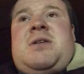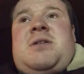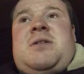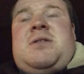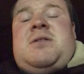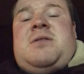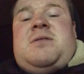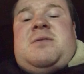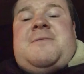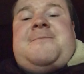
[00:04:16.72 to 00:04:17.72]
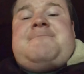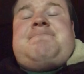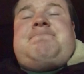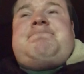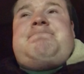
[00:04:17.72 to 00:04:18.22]

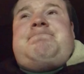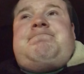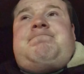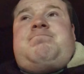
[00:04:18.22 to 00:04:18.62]
No one is speaking in this clip.